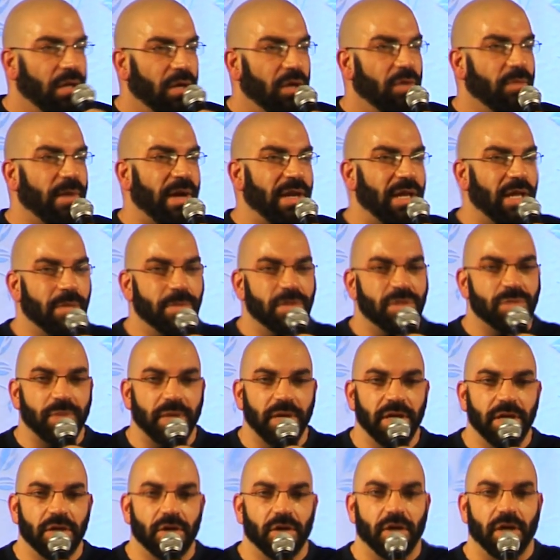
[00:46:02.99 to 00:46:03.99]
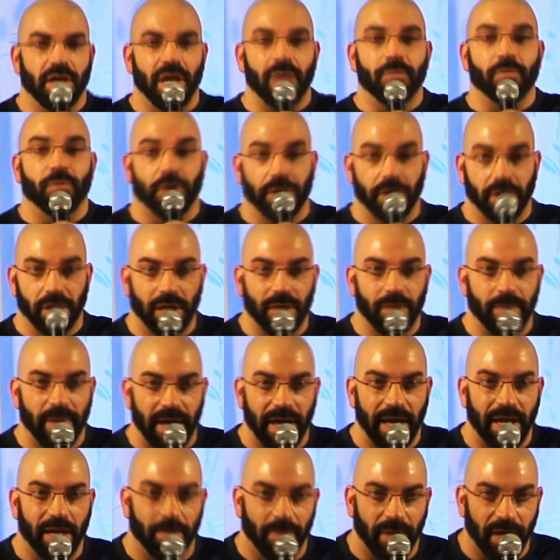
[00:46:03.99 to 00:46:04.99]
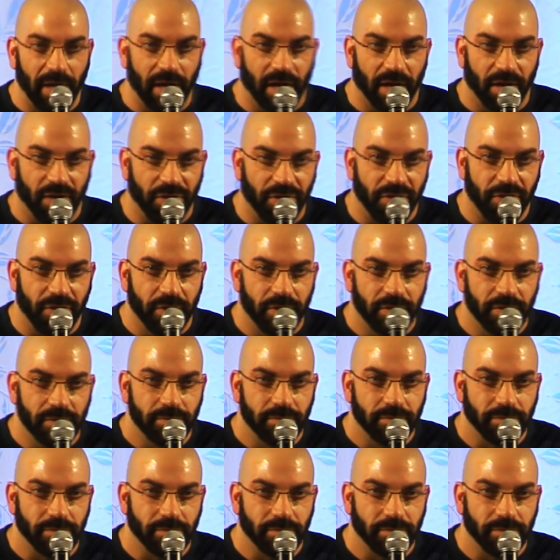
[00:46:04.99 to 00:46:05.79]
Hello, my name is Peter, and I'm really bad at math.